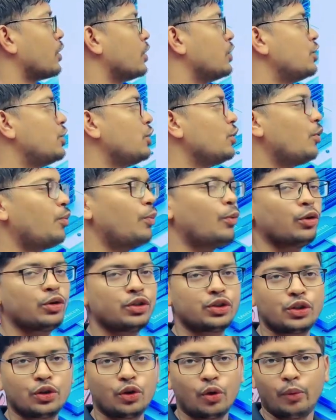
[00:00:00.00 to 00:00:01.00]

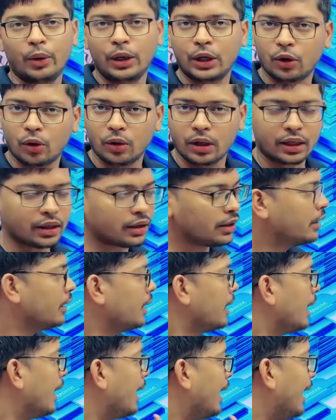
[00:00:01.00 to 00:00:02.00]
$0.01,
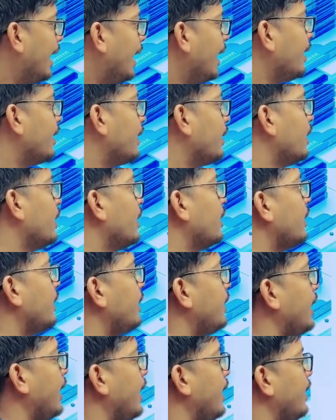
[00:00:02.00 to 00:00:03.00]
and
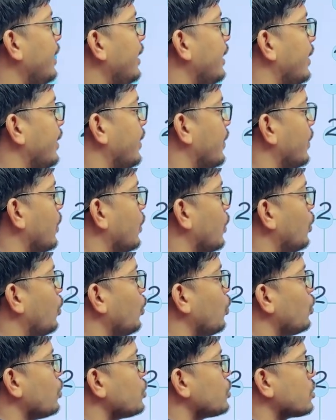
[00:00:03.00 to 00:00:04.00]
10 day
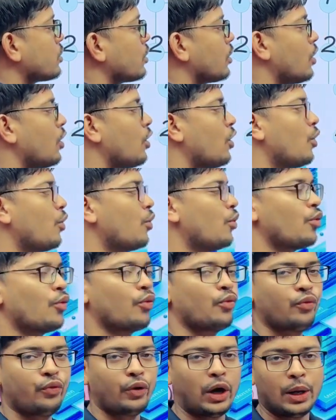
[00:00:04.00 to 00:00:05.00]
grows
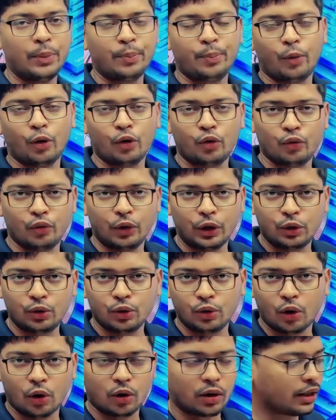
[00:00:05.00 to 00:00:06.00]

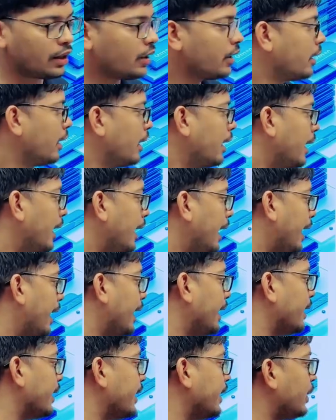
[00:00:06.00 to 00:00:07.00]
$5.12,
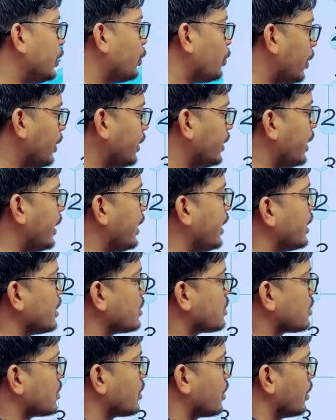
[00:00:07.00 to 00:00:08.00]
and in 20
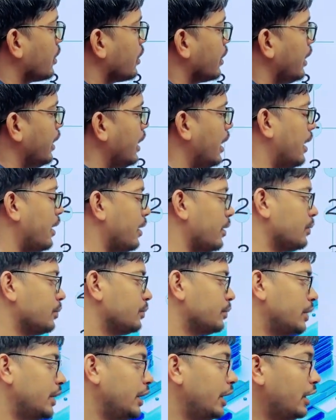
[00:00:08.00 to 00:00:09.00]
days here
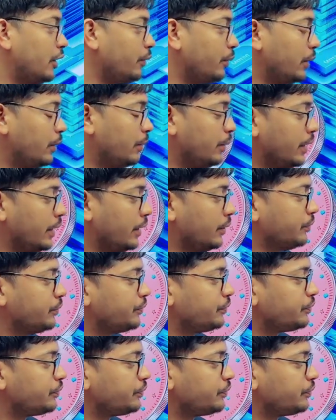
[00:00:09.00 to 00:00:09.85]
it will be